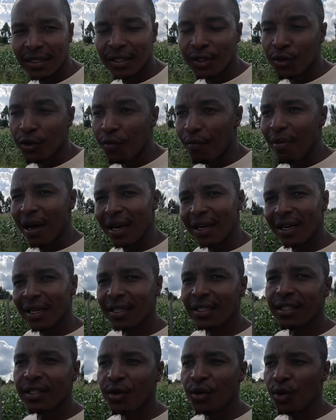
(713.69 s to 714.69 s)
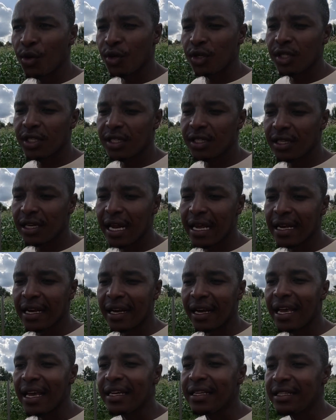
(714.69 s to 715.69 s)
So ballast costs like
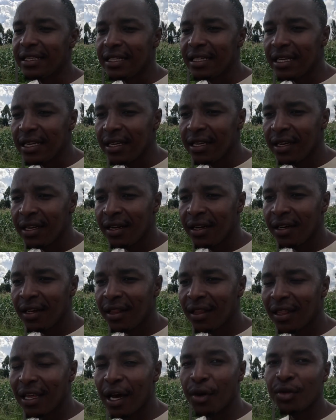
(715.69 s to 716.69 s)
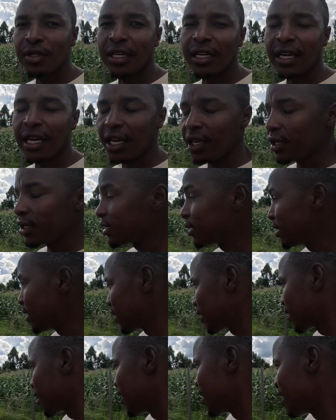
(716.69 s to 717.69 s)
18,000 Kenya
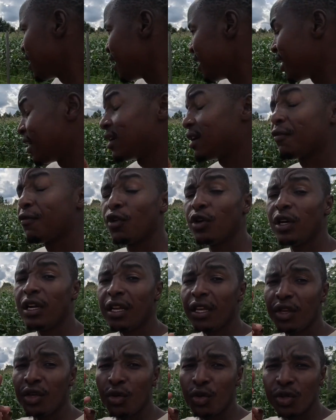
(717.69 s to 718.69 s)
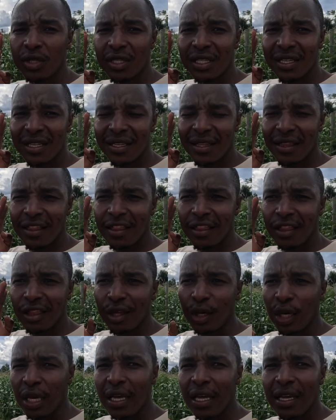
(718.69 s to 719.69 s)
shilling, and I've only used
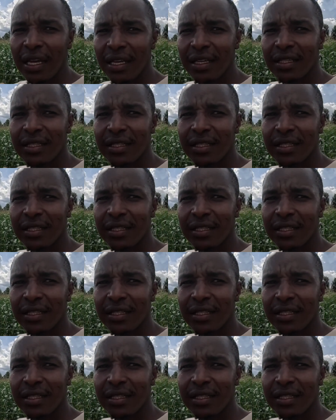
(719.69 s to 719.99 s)
3